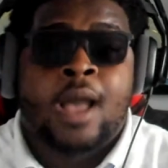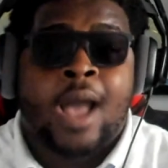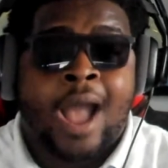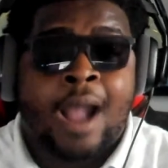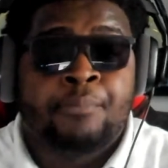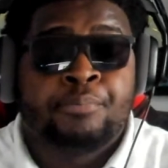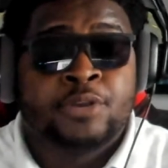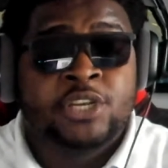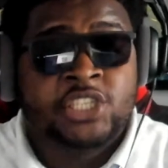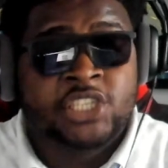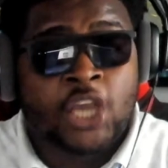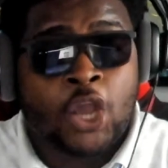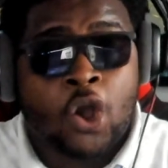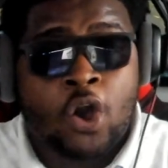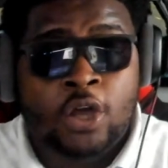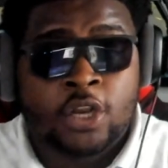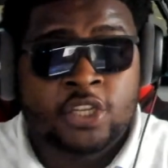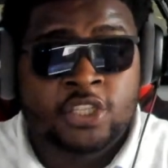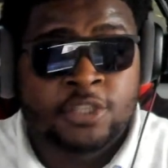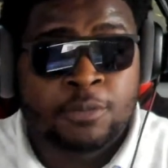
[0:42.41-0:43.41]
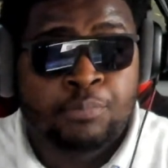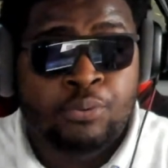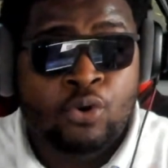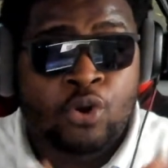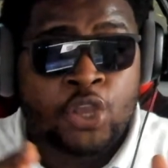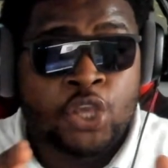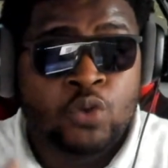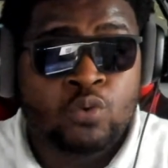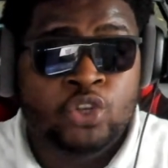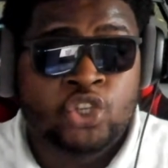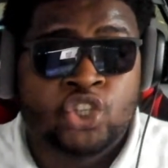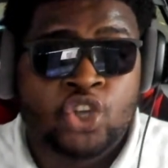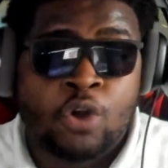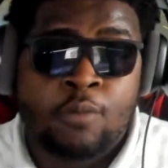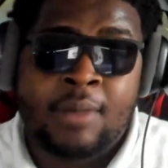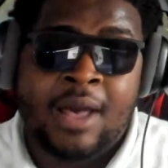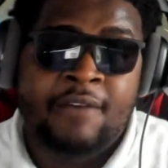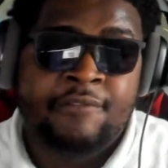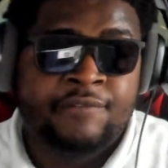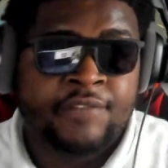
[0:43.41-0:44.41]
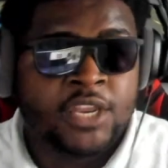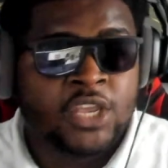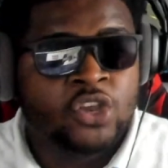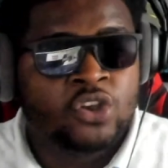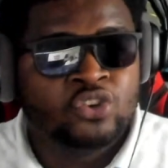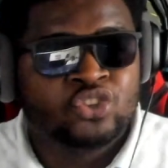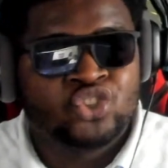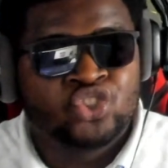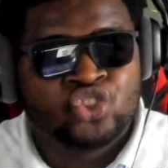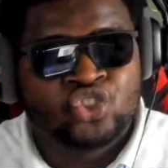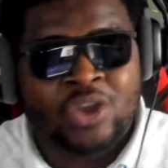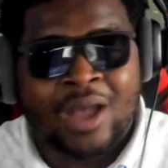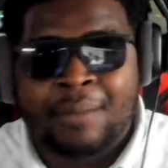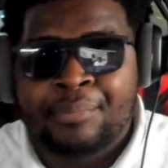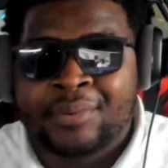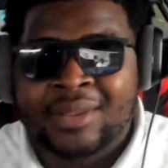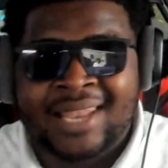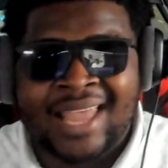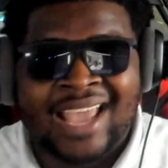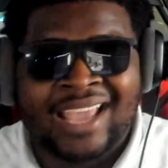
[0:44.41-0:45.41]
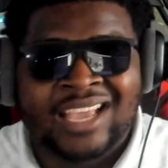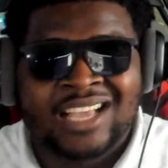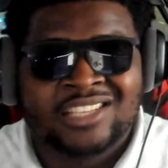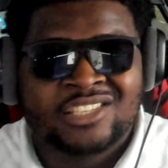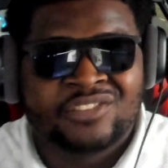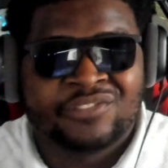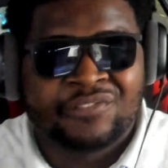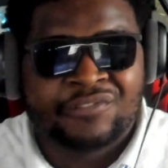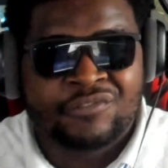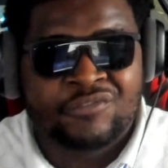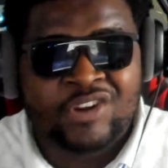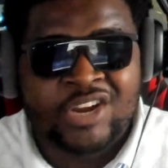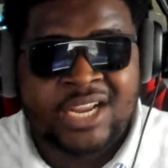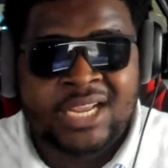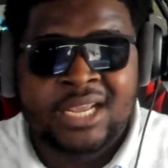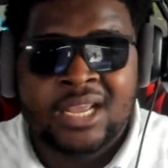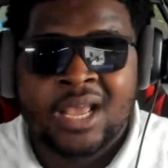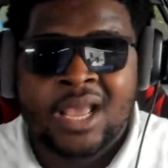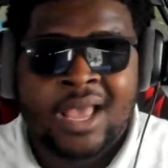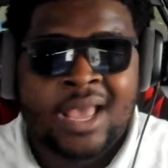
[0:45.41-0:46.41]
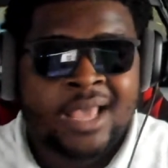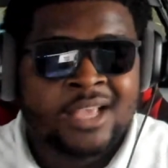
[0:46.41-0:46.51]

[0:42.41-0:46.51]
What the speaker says: I appreciate all the support. You enjoy my videos. Drop a like. It's free.